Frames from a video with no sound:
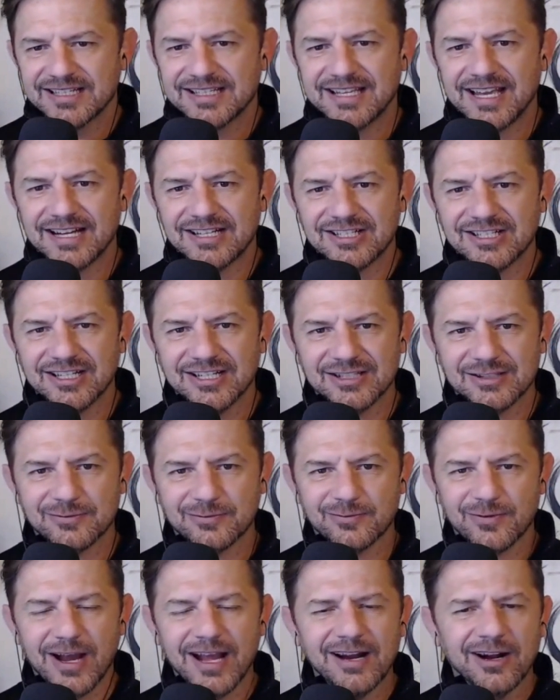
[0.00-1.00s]
catching us
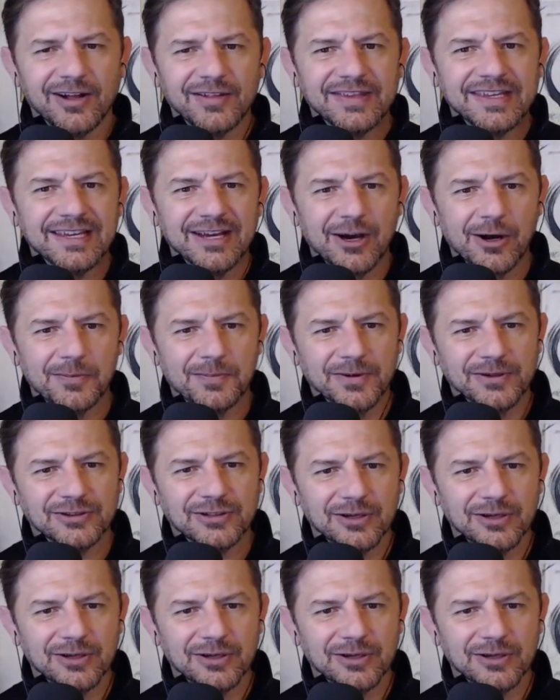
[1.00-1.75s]
right on the open.